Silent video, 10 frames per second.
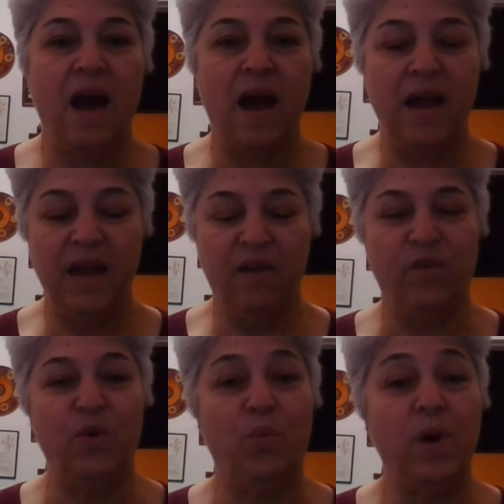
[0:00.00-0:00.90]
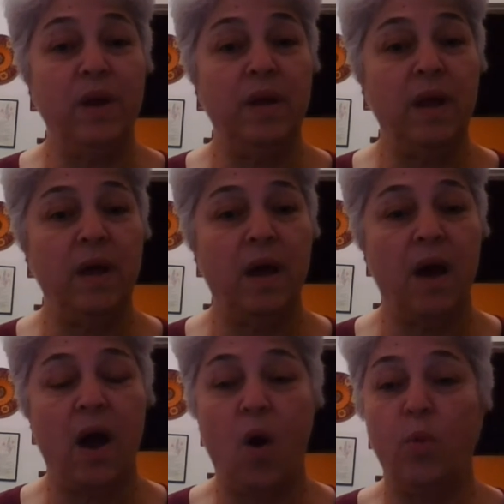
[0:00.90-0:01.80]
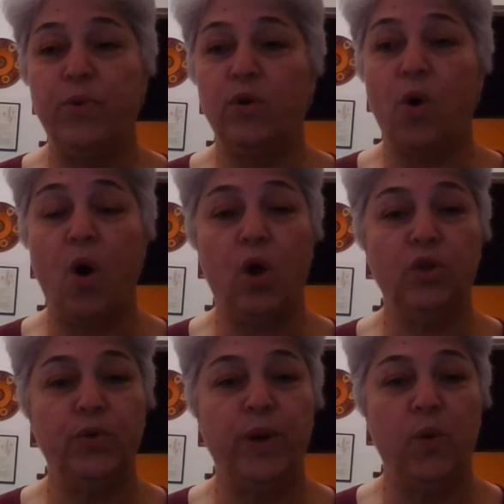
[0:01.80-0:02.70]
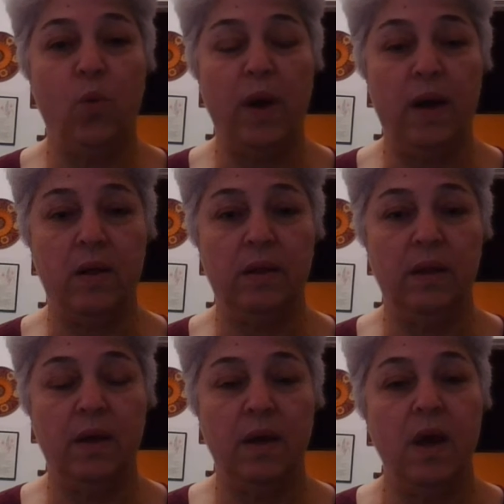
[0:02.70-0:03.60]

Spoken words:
Hi everyone, hope you're all doing well.